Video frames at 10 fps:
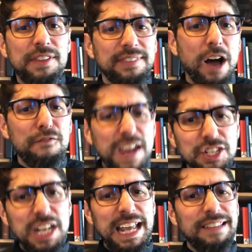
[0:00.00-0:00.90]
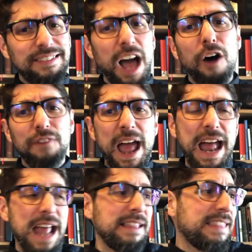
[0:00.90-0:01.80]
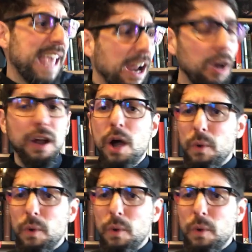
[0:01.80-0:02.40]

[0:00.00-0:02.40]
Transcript: the salvation itself. And, and there,